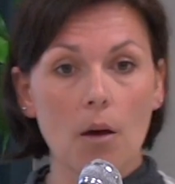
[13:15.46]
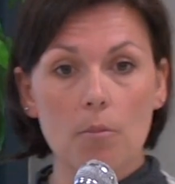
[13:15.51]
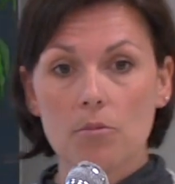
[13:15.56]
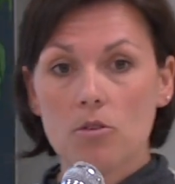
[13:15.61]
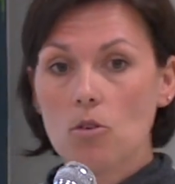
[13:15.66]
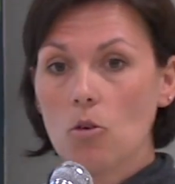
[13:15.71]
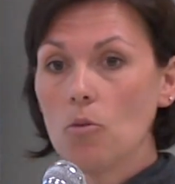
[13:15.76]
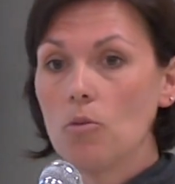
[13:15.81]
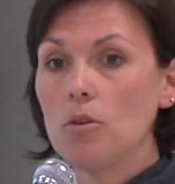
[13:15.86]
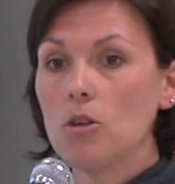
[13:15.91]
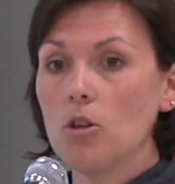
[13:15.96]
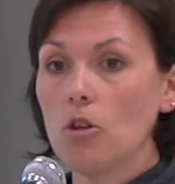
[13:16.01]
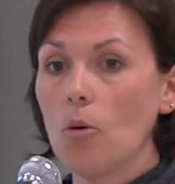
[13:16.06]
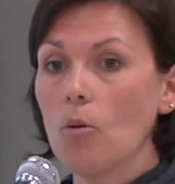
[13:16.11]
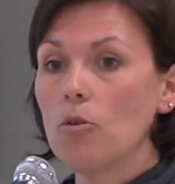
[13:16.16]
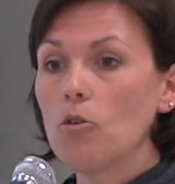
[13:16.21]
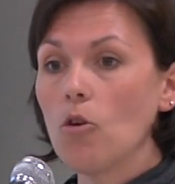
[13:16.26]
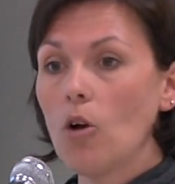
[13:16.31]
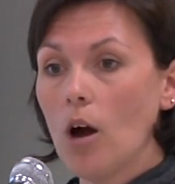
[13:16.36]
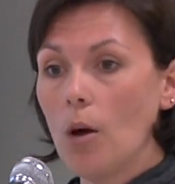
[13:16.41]
So
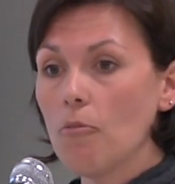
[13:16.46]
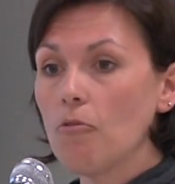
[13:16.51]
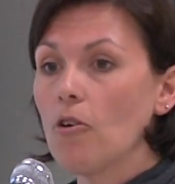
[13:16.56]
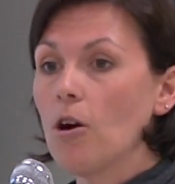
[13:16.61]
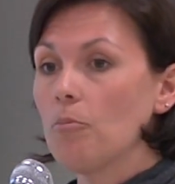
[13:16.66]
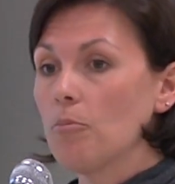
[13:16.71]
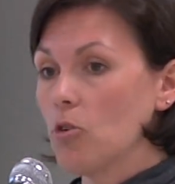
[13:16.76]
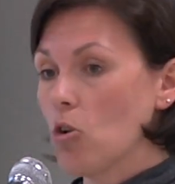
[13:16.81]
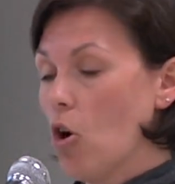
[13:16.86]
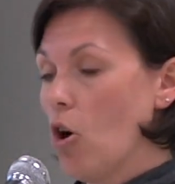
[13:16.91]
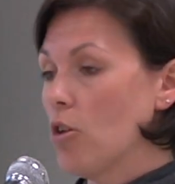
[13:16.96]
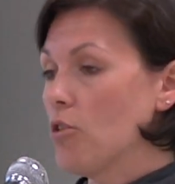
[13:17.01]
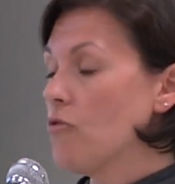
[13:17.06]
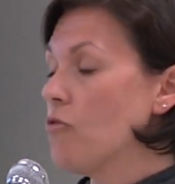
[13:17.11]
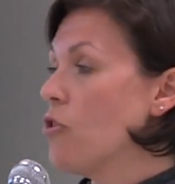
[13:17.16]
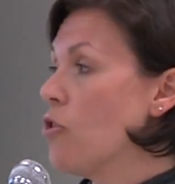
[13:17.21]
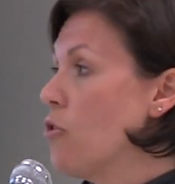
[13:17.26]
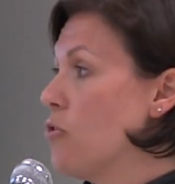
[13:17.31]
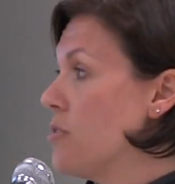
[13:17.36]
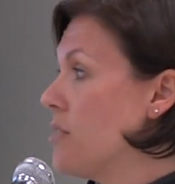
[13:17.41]
your upfront cost
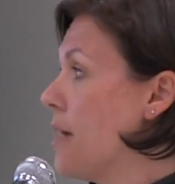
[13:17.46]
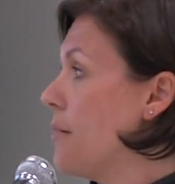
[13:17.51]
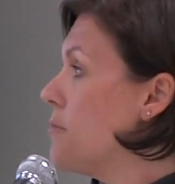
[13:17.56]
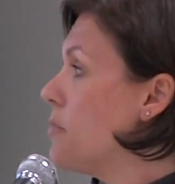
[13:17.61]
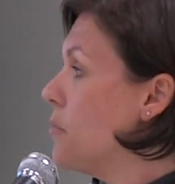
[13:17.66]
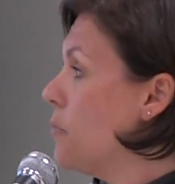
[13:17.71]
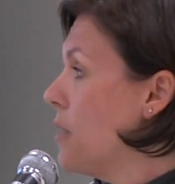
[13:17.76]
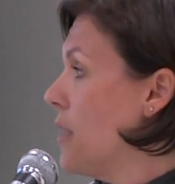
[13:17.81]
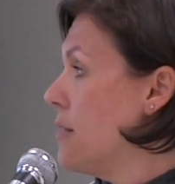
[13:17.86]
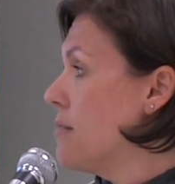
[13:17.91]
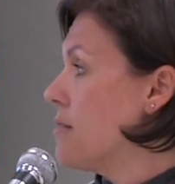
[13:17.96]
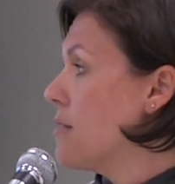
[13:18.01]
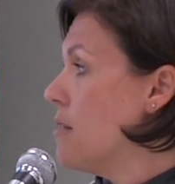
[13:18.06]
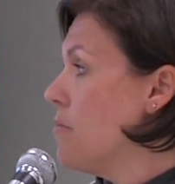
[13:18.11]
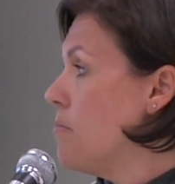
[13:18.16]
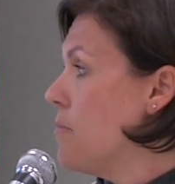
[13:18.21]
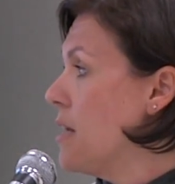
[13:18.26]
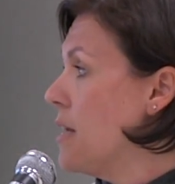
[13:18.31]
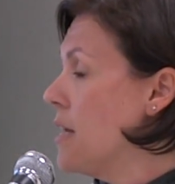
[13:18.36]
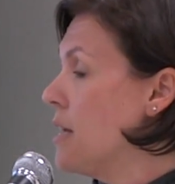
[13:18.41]
for those types of plans can
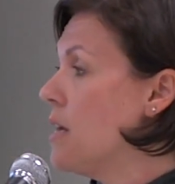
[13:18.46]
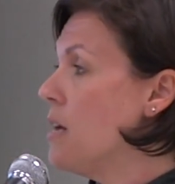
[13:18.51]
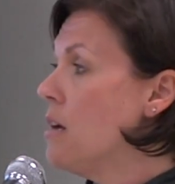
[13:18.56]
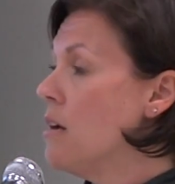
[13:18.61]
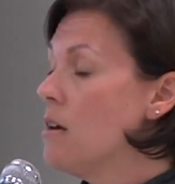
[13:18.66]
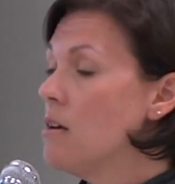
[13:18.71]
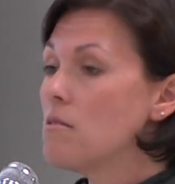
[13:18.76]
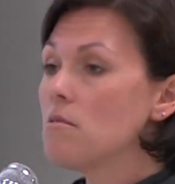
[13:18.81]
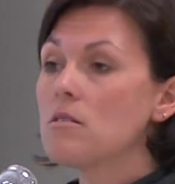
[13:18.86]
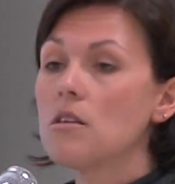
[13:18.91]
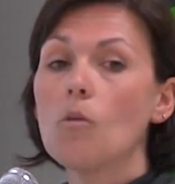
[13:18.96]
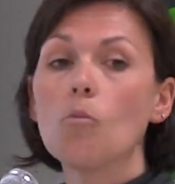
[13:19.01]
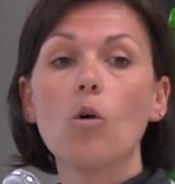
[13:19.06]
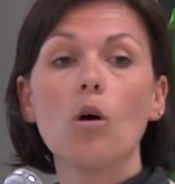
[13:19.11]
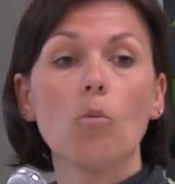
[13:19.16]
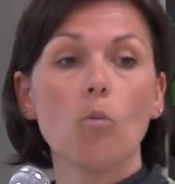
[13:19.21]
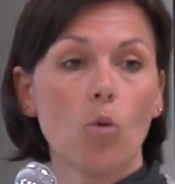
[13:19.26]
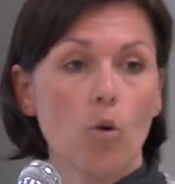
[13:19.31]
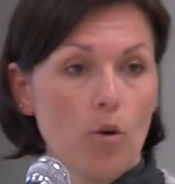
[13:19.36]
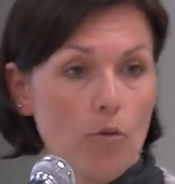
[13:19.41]
be
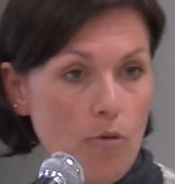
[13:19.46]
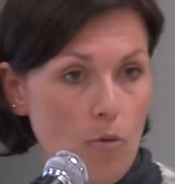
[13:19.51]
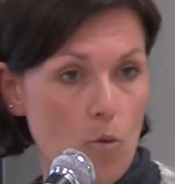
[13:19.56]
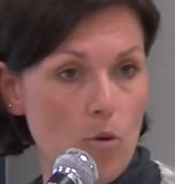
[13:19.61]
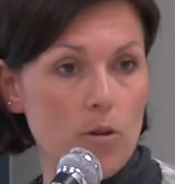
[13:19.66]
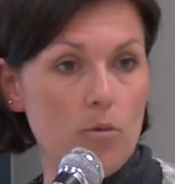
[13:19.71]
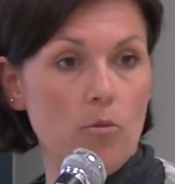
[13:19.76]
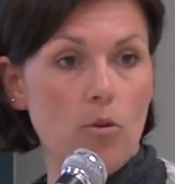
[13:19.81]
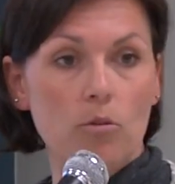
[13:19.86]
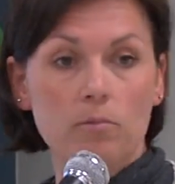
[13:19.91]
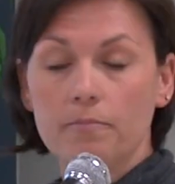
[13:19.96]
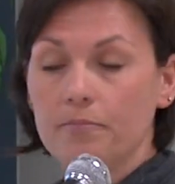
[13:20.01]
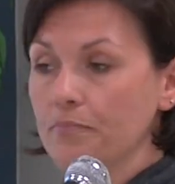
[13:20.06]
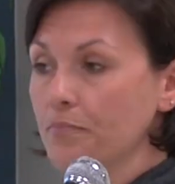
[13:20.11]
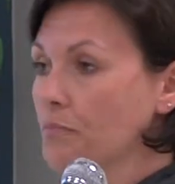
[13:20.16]
somewhat more affordable.